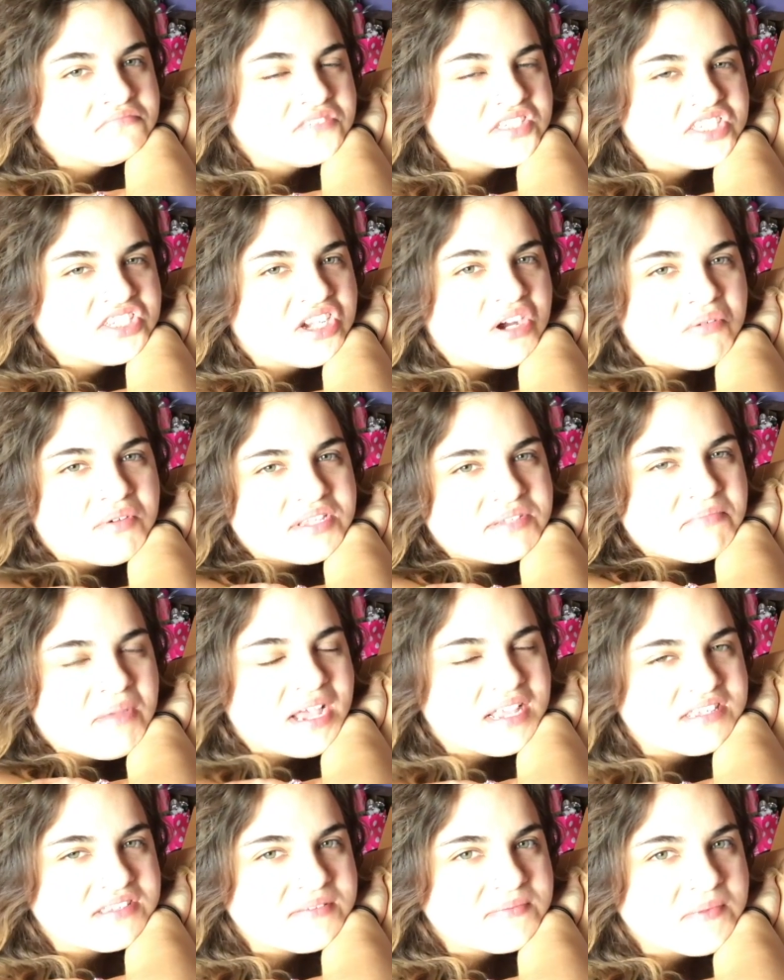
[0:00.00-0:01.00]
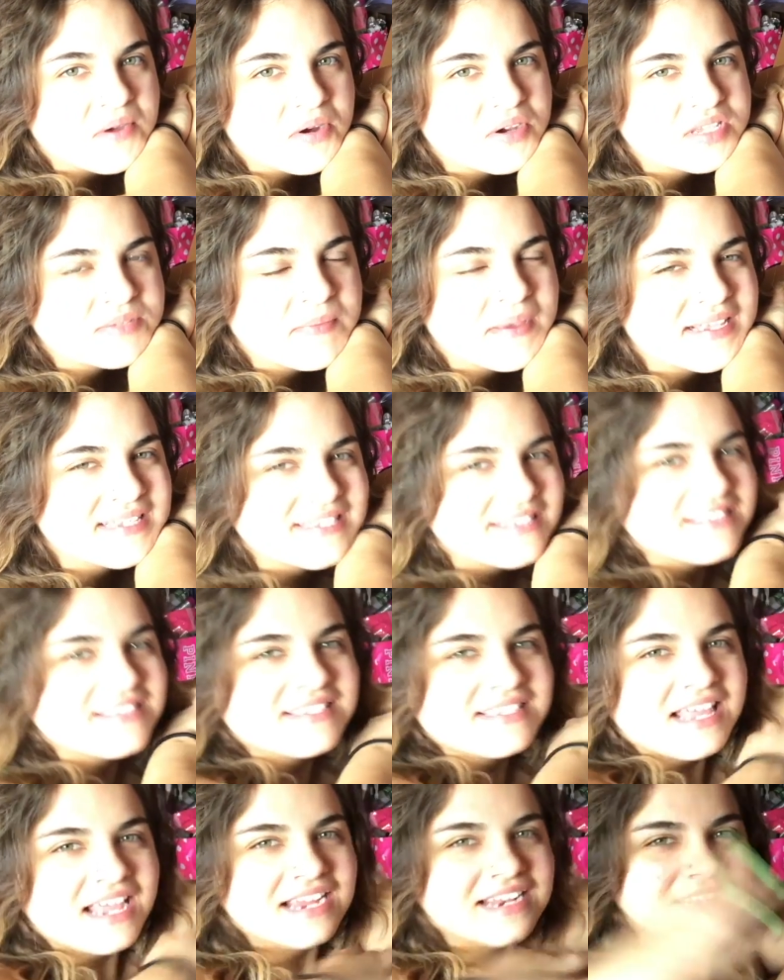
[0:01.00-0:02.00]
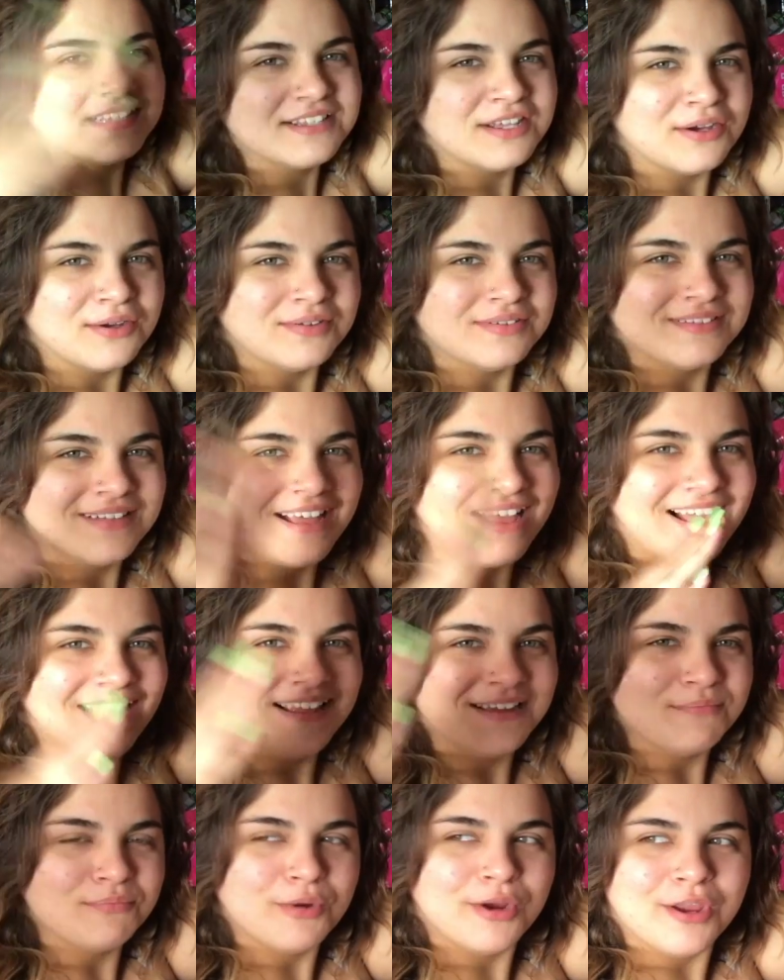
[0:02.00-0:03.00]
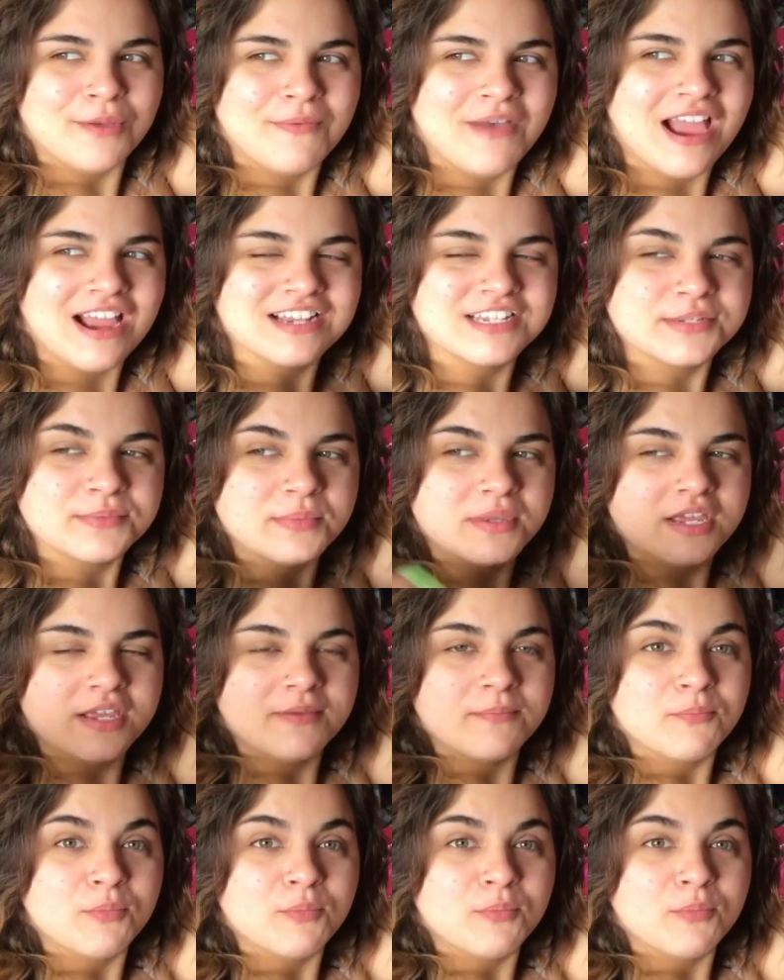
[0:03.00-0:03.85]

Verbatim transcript: just always mess in this lighting though. Hi, bring it back to me.